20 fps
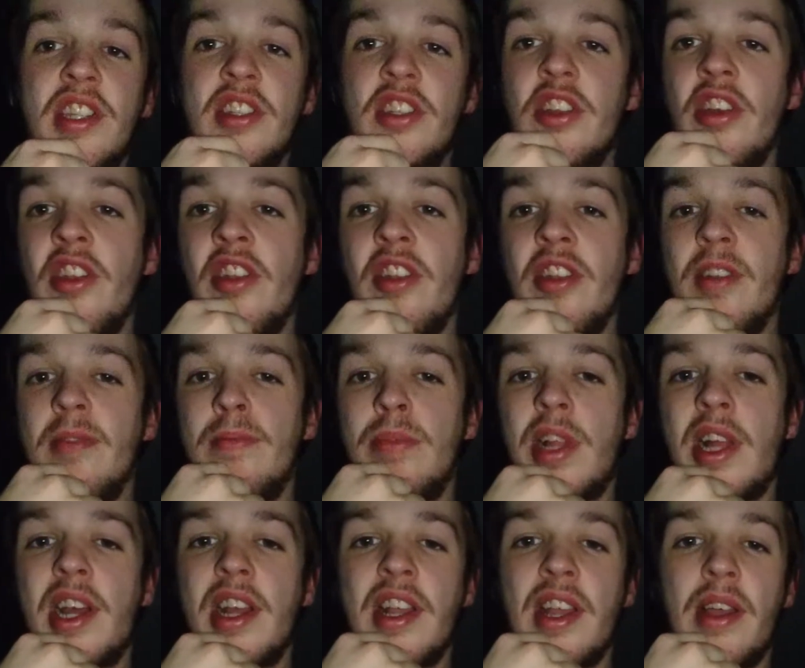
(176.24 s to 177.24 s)
has gone on a
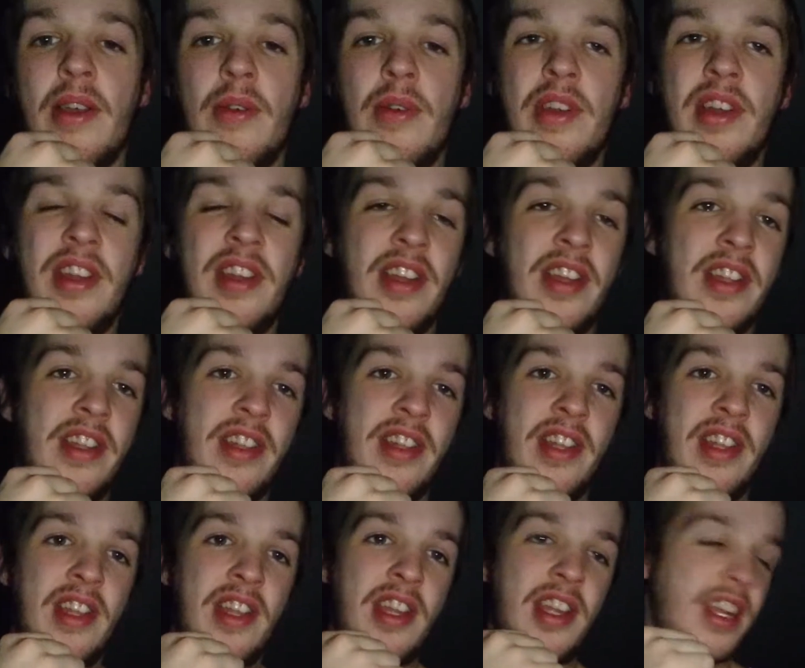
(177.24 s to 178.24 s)
blackout and
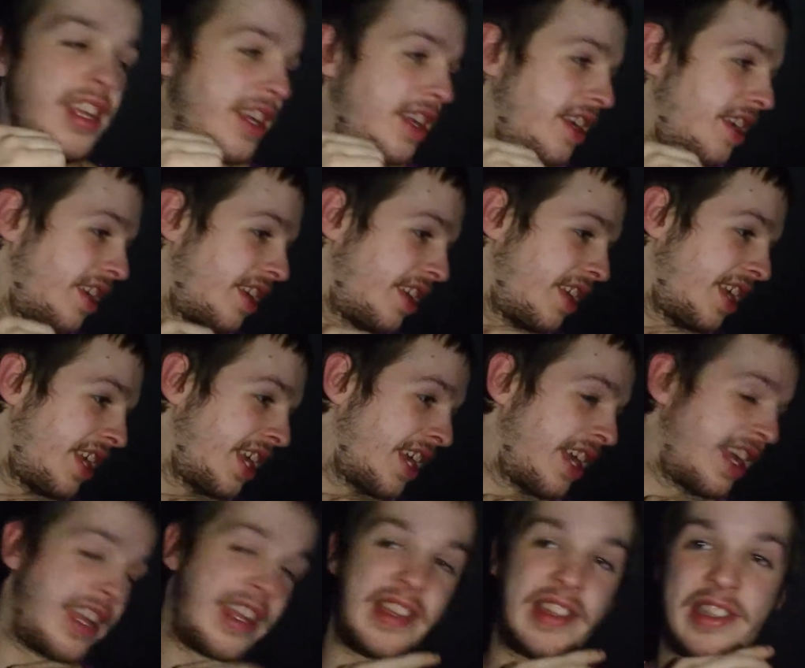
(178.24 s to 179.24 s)

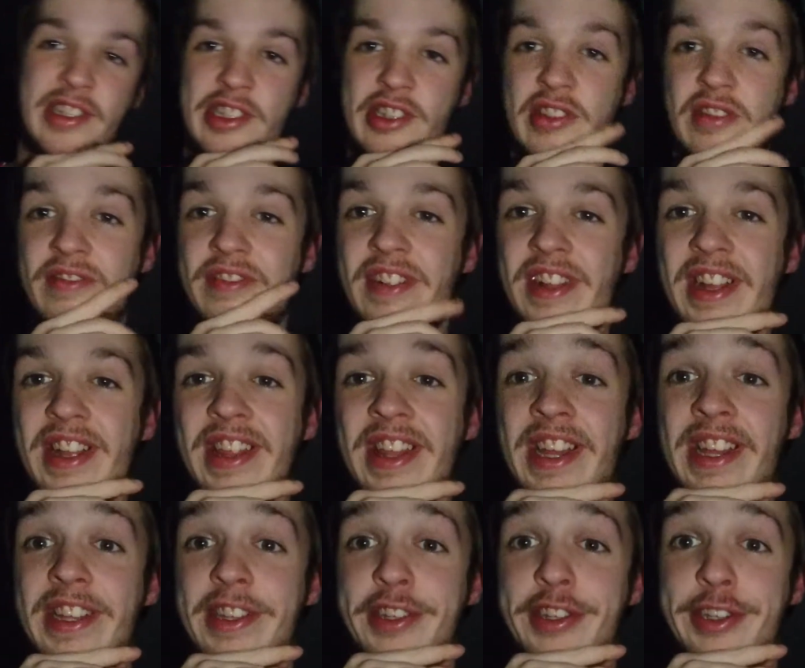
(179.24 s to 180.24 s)
yeah, stuff like
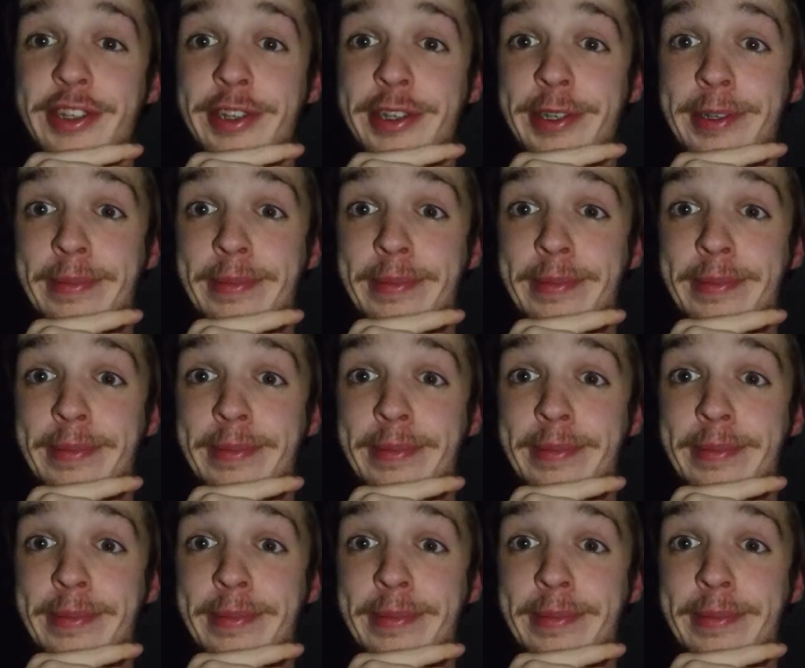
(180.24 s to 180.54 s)
that. So